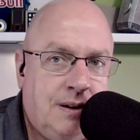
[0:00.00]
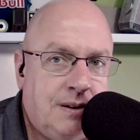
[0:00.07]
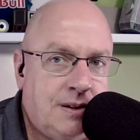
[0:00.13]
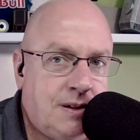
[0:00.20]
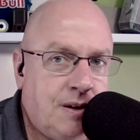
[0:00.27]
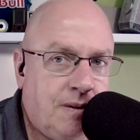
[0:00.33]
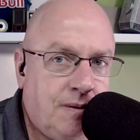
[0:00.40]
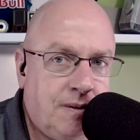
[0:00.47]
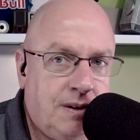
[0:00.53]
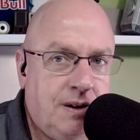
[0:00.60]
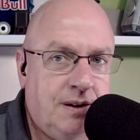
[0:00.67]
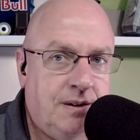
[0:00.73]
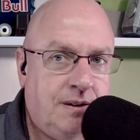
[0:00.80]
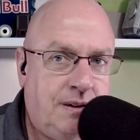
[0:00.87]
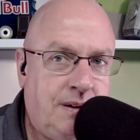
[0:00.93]
so,
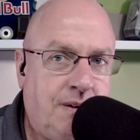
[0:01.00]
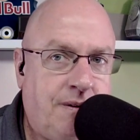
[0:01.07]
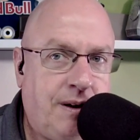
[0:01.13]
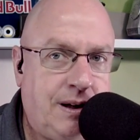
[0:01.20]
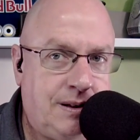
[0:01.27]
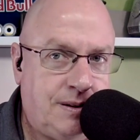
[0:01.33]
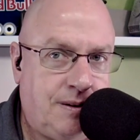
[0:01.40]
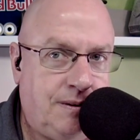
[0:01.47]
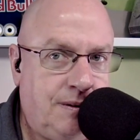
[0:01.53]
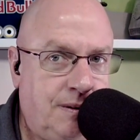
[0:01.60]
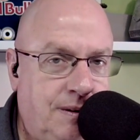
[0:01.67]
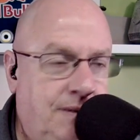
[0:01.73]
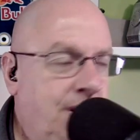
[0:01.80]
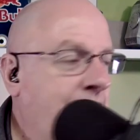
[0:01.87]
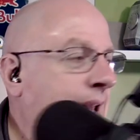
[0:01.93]
uh, all right. So,
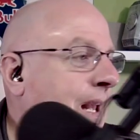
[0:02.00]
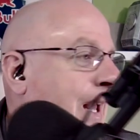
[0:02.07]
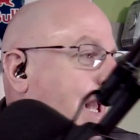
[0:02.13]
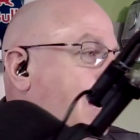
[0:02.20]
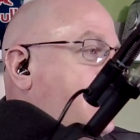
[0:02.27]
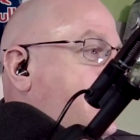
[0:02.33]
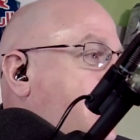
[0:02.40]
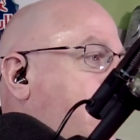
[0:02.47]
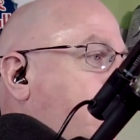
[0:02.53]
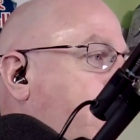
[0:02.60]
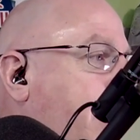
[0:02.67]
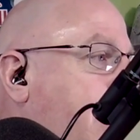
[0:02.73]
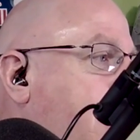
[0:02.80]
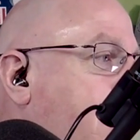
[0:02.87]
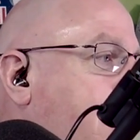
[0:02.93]
hey, Siri,